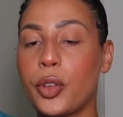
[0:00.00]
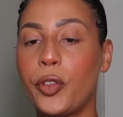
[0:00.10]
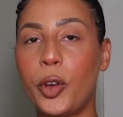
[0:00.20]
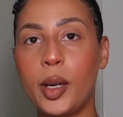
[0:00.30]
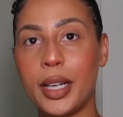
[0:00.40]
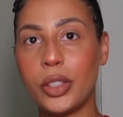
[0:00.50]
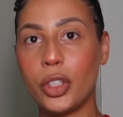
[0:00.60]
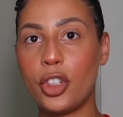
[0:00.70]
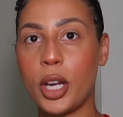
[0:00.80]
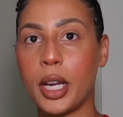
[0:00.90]
for you guys
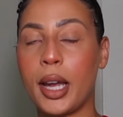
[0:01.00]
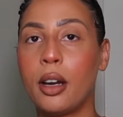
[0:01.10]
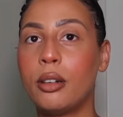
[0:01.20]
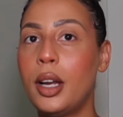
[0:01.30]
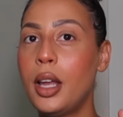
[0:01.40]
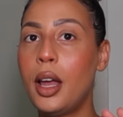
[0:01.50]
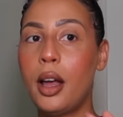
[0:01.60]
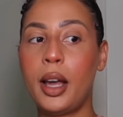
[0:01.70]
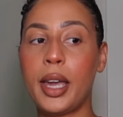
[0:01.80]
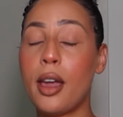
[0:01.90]
to check out.
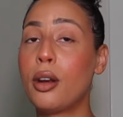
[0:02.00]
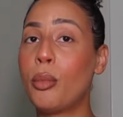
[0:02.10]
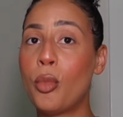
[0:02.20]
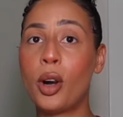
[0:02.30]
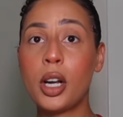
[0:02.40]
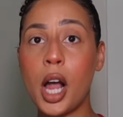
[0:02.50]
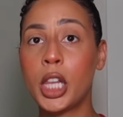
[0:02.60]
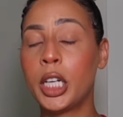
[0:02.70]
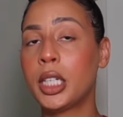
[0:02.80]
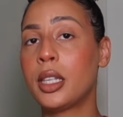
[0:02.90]
Again, more
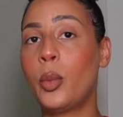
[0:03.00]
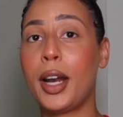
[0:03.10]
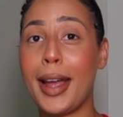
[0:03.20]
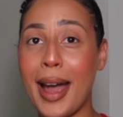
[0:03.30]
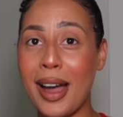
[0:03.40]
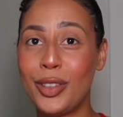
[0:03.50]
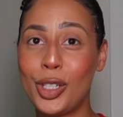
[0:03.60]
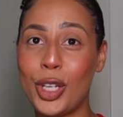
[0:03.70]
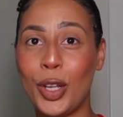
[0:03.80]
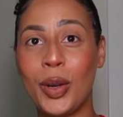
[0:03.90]
colors than what I have to
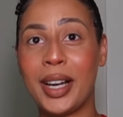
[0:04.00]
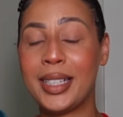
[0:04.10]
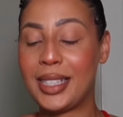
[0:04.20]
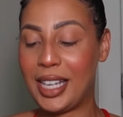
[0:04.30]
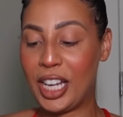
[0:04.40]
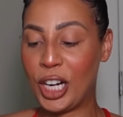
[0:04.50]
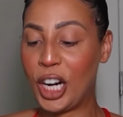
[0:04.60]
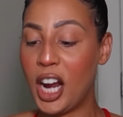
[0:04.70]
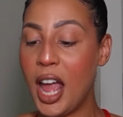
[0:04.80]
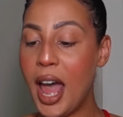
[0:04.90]
show you guys
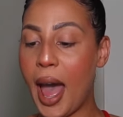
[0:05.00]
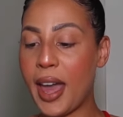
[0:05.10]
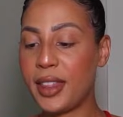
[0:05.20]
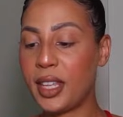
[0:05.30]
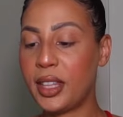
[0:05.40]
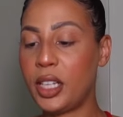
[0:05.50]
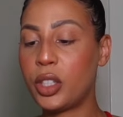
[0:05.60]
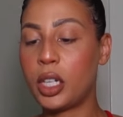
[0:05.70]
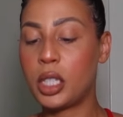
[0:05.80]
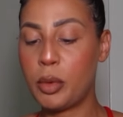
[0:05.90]
here. I think these
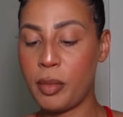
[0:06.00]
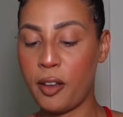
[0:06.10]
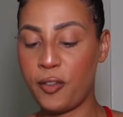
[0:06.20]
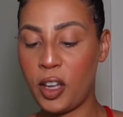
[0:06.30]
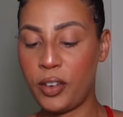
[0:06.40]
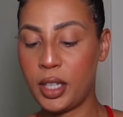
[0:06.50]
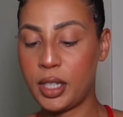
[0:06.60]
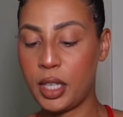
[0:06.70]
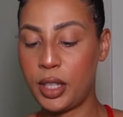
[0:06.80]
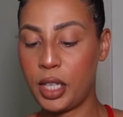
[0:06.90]
are some of my
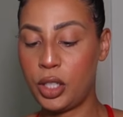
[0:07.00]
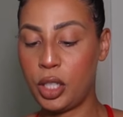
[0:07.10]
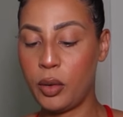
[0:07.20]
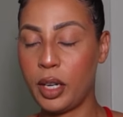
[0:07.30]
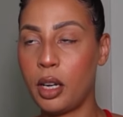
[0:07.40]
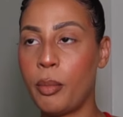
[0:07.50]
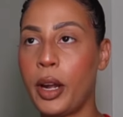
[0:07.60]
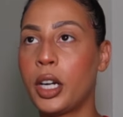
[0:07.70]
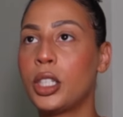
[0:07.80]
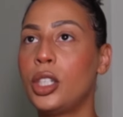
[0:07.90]
favorites that they do in
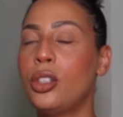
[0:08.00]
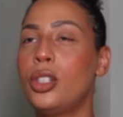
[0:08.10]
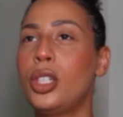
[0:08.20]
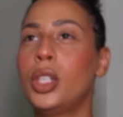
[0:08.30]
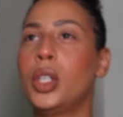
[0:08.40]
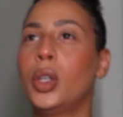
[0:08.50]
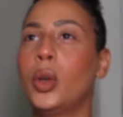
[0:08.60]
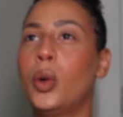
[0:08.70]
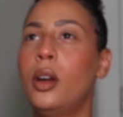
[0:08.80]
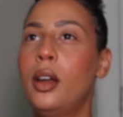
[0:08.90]
comparison
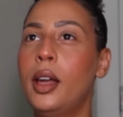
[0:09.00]
to